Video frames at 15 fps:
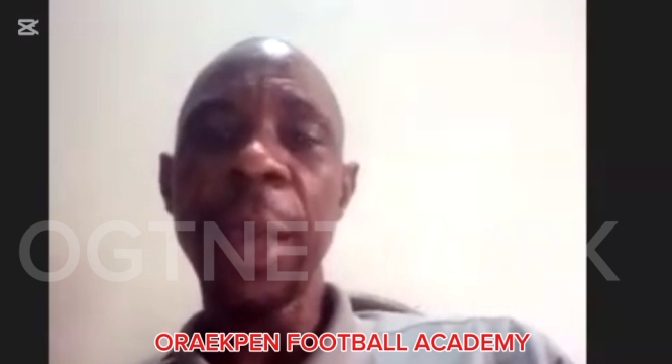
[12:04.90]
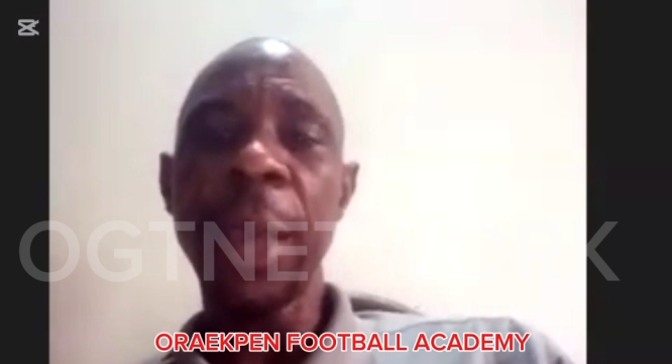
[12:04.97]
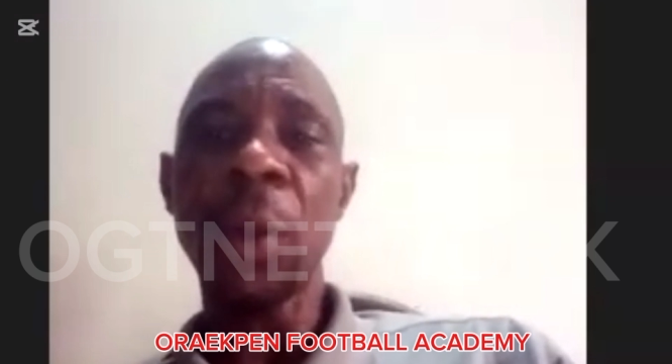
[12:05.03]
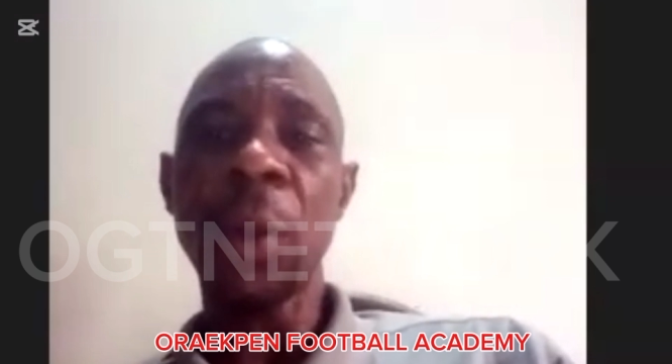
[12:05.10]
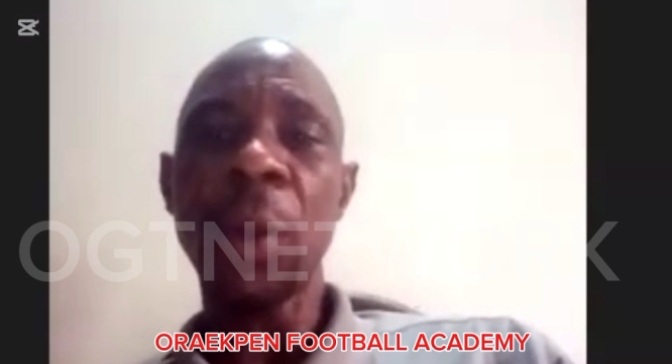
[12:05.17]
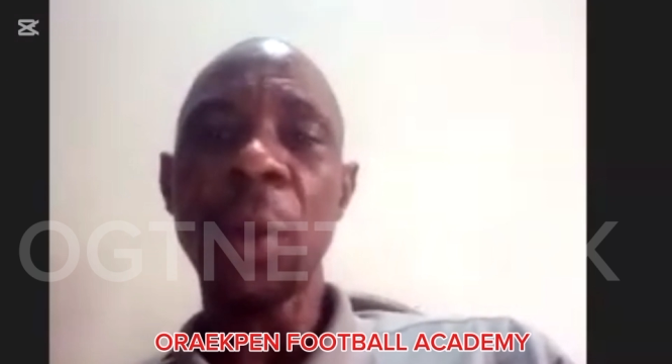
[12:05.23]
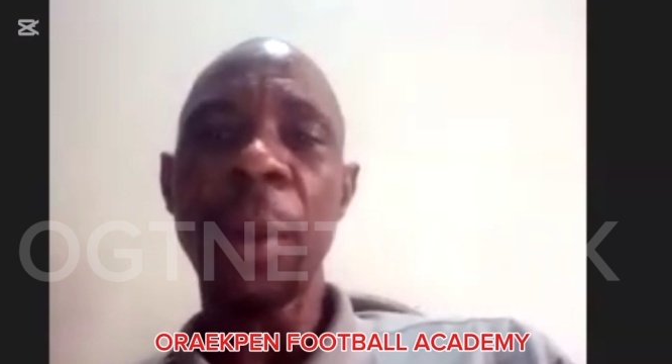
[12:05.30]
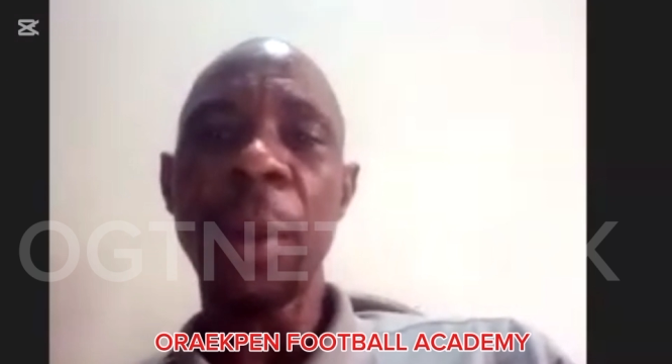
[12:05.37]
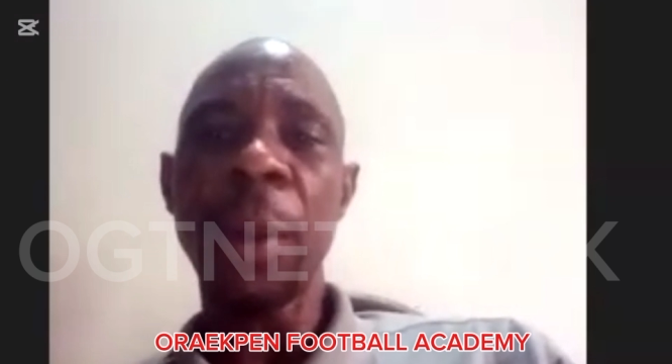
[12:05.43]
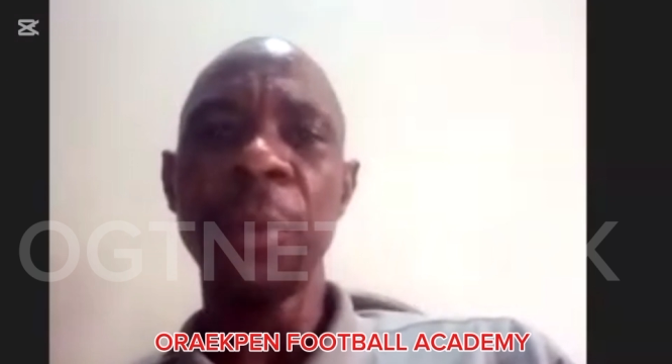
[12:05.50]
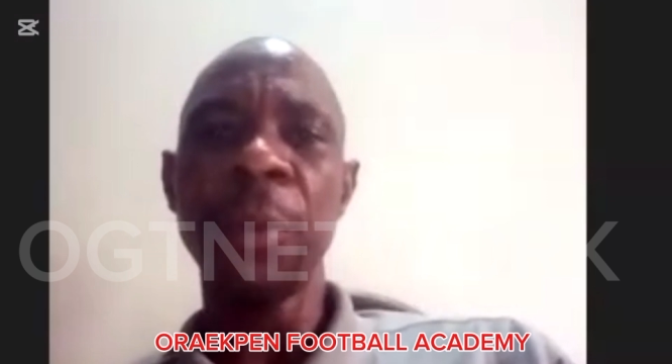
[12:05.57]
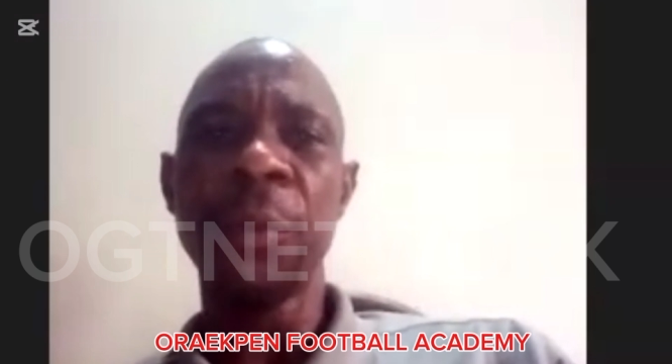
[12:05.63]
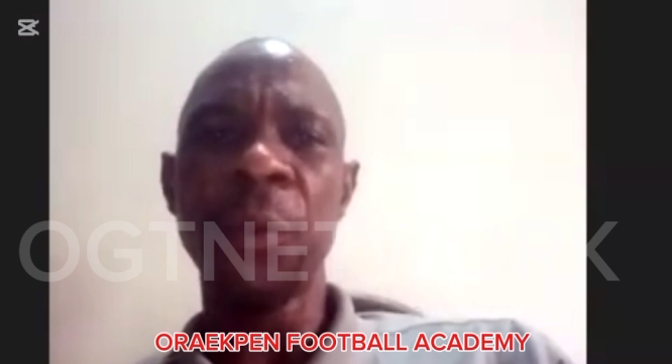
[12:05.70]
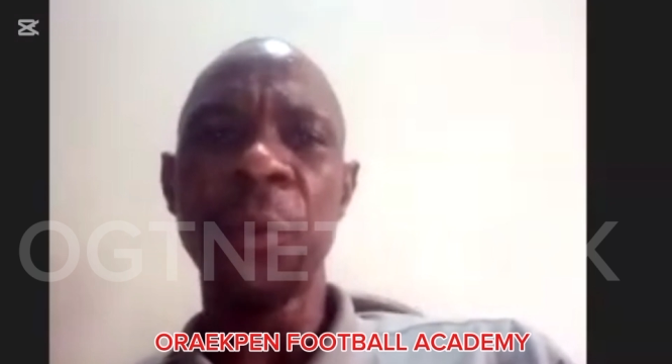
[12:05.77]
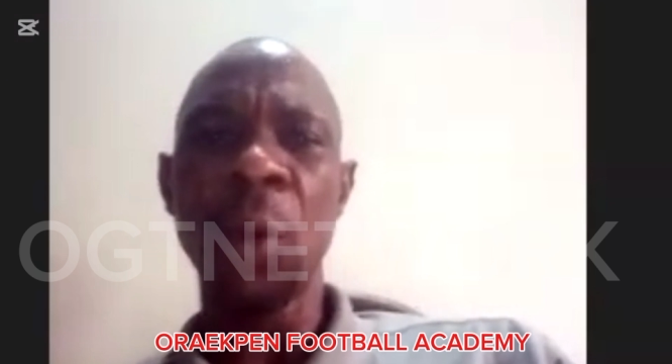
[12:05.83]
came to come and
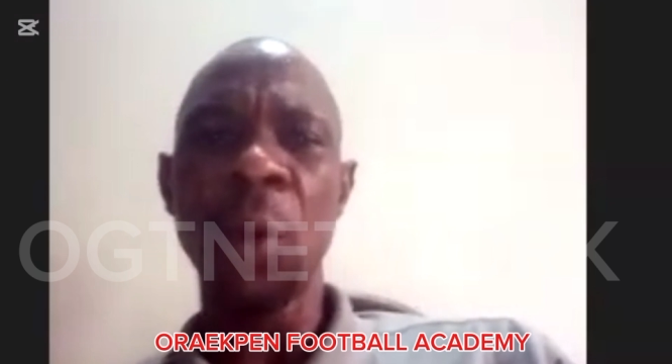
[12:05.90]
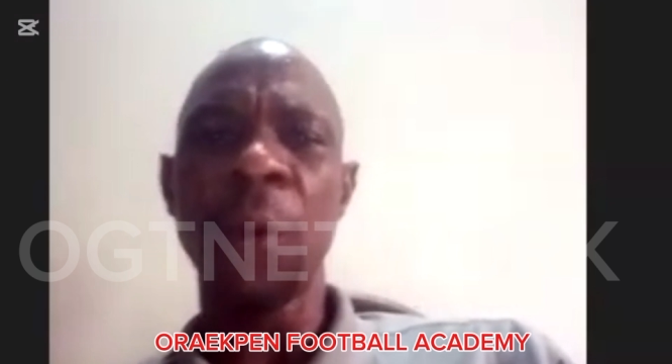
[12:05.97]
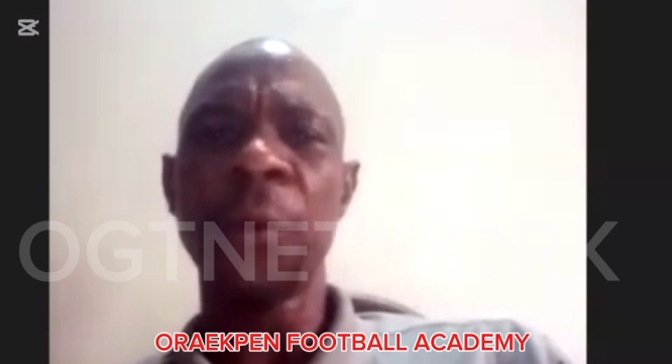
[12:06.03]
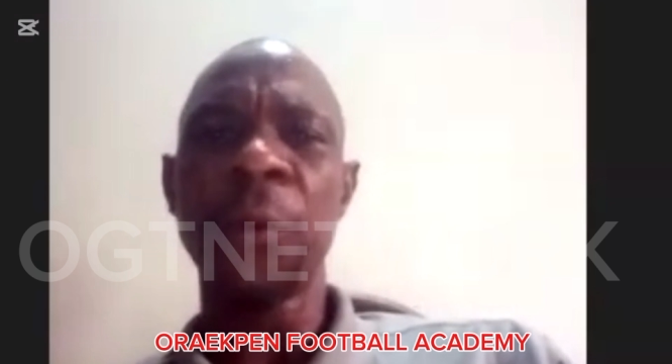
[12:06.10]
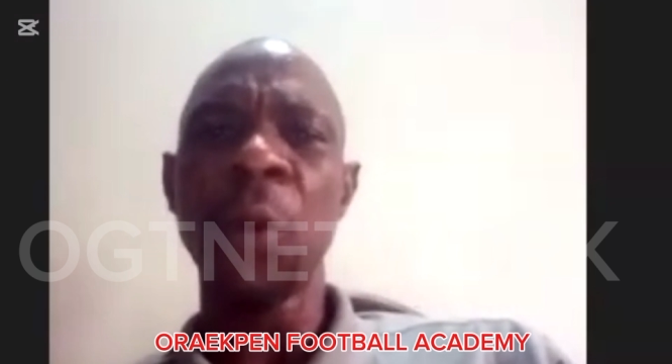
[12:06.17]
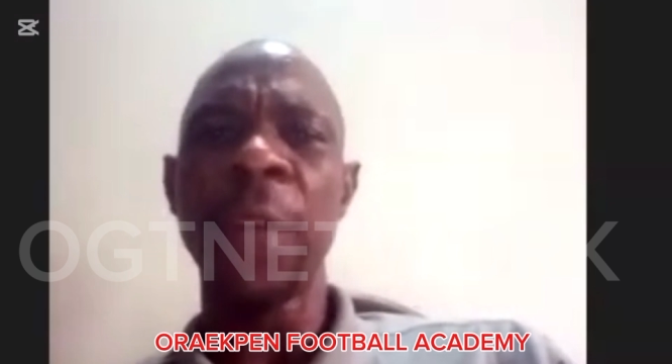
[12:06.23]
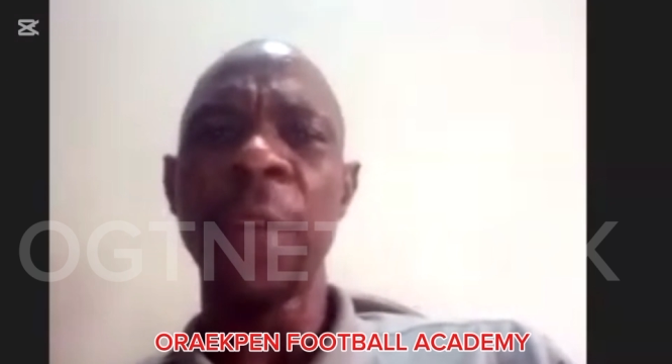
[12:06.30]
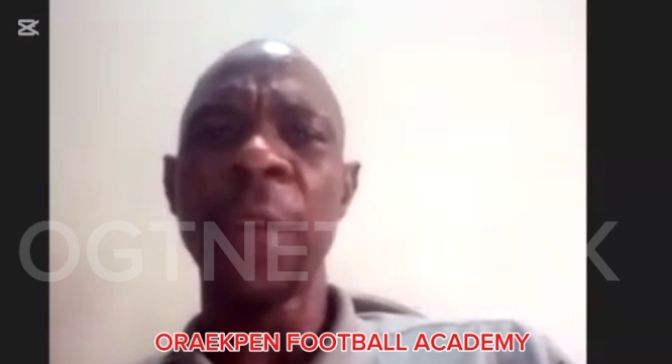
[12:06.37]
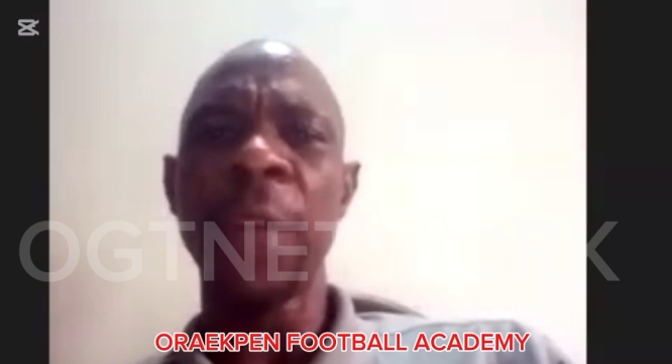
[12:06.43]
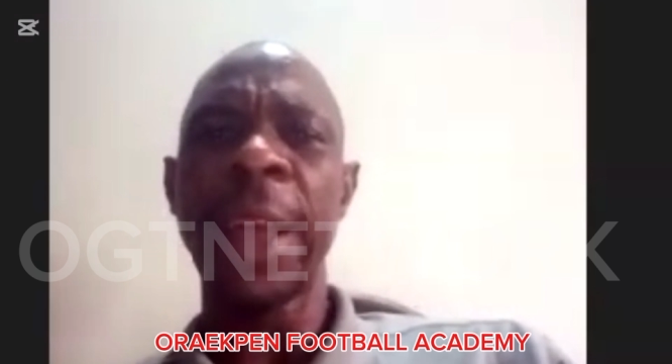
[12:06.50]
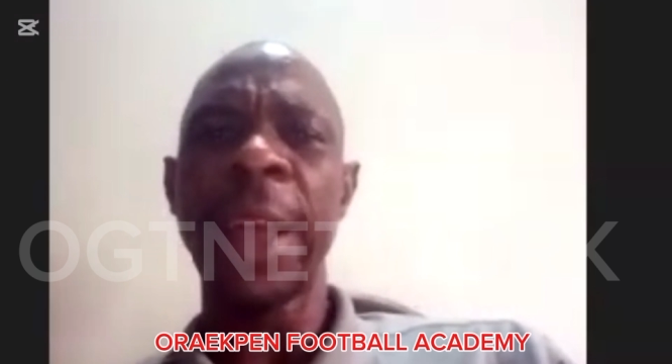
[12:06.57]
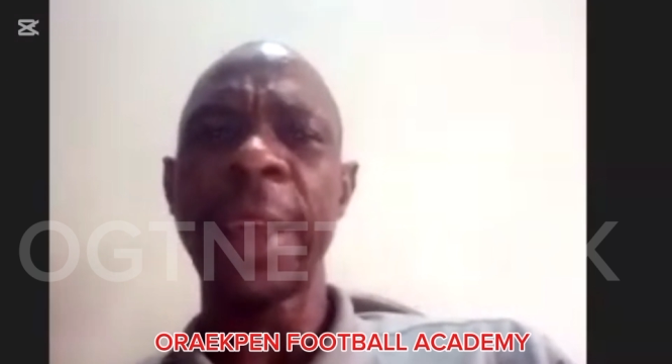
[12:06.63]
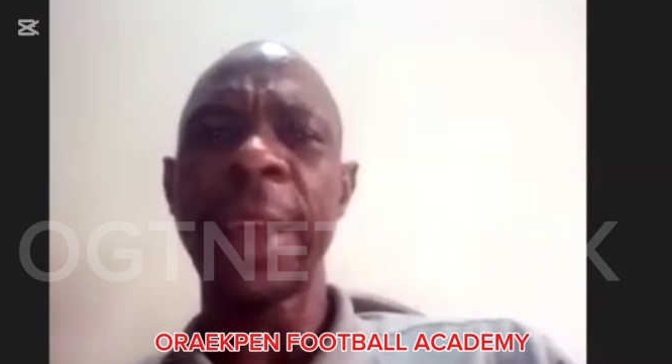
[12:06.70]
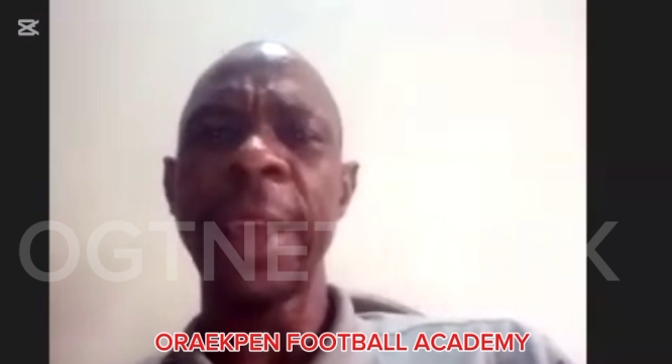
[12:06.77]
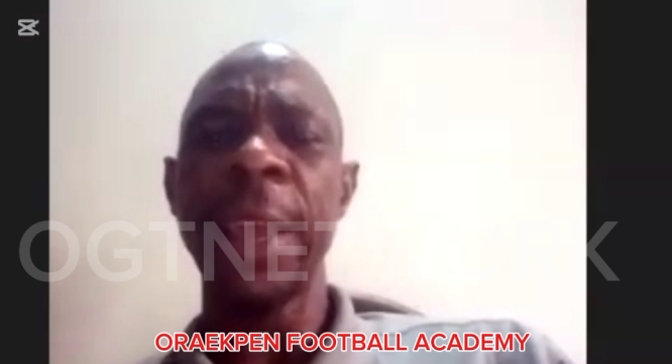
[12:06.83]
see. Few of them
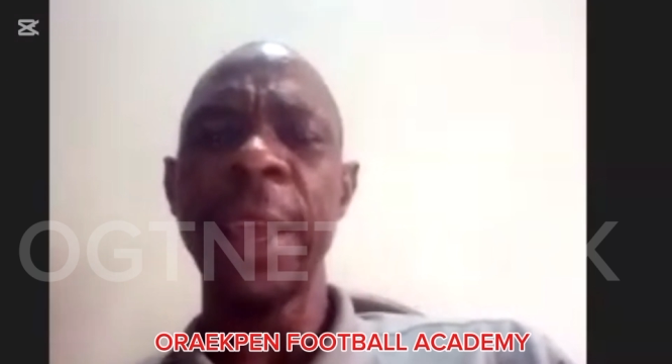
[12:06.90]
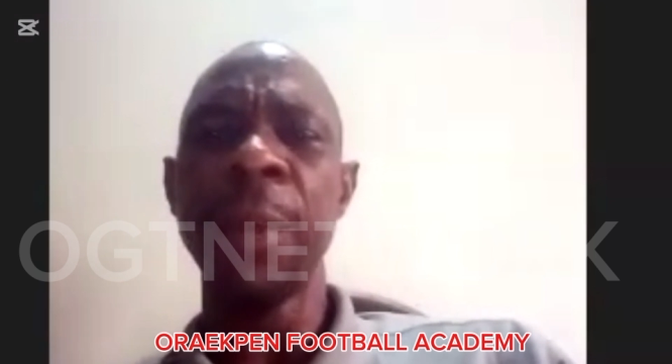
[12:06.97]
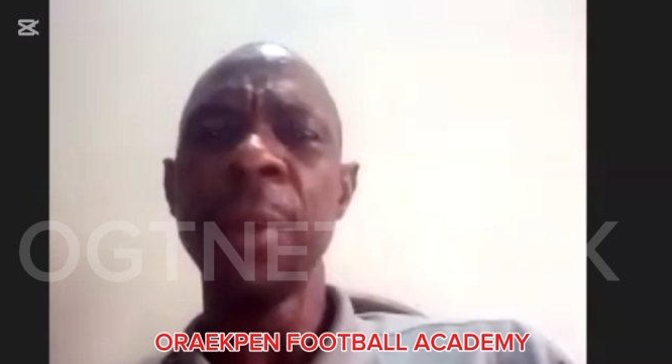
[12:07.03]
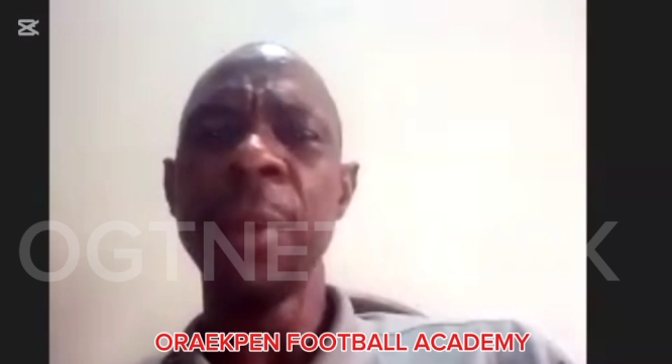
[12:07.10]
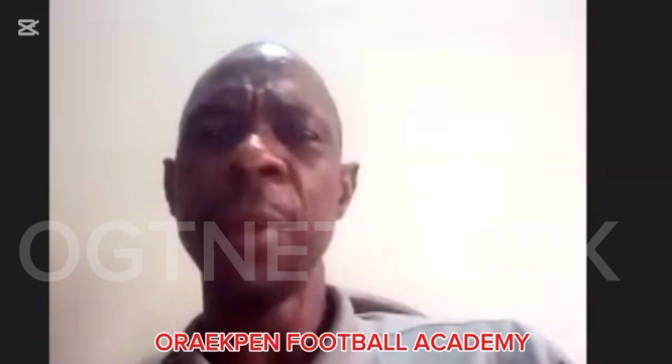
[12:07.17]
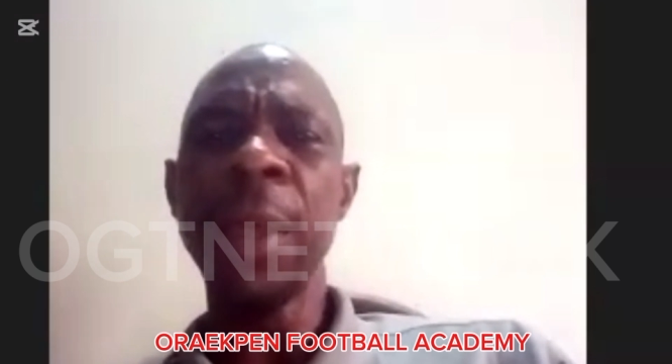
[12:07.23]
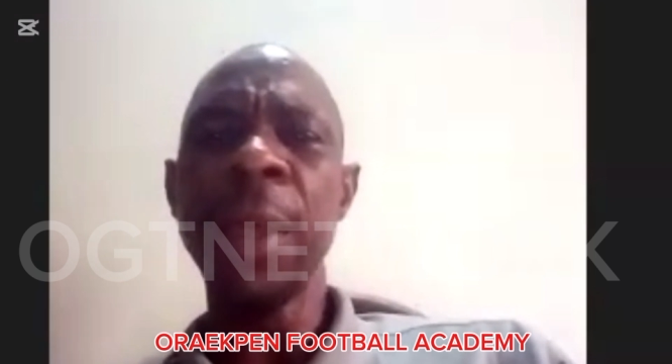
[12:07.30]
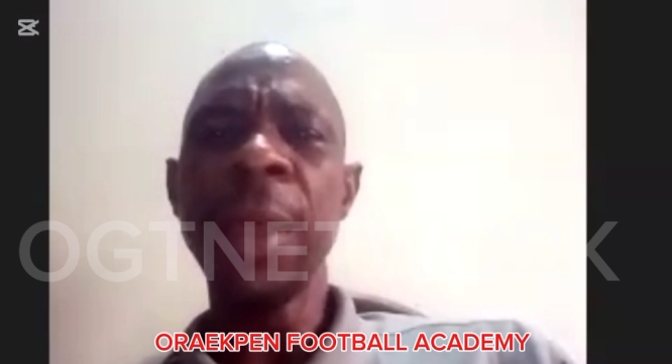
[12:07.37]
that came,